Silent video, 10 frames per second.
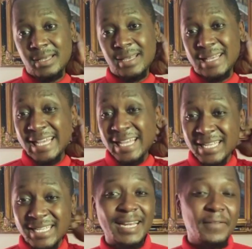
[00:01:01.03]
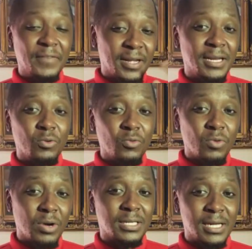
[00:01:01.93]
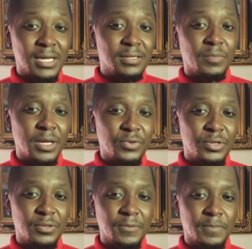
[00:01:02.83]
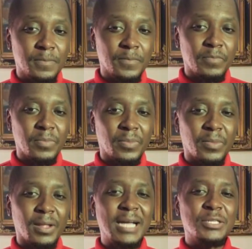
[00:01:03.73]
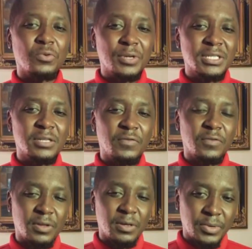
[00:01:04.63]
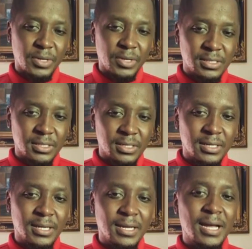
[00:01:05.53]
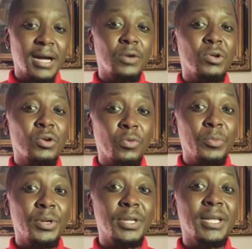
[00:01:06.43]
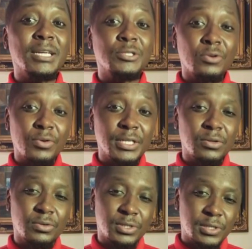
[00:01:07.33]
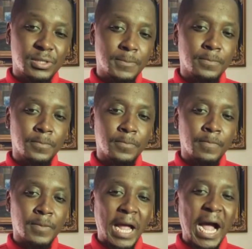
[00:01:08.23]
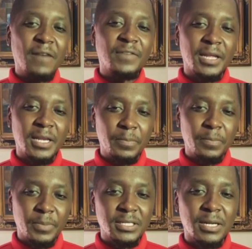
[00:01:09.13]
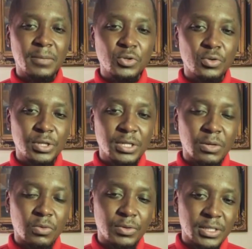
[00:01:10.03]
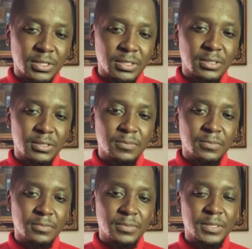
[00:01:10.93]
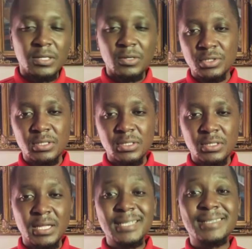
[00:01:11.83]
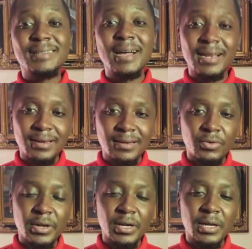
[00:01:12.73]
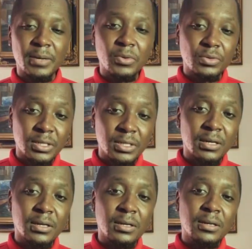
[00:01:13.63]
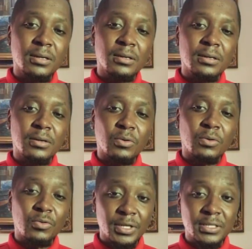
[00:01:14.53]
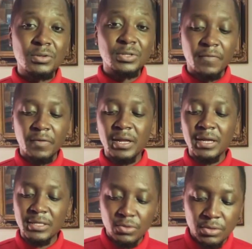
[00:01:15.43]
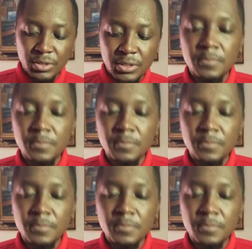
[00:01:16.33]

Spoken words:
each and every candidate who has hailed from that region has contested for the presidency, and one community has always lost. After independence, Jaramogi Odinga contested. He lost. His son, Raila Amolo Odinga, contested on several areas, lost.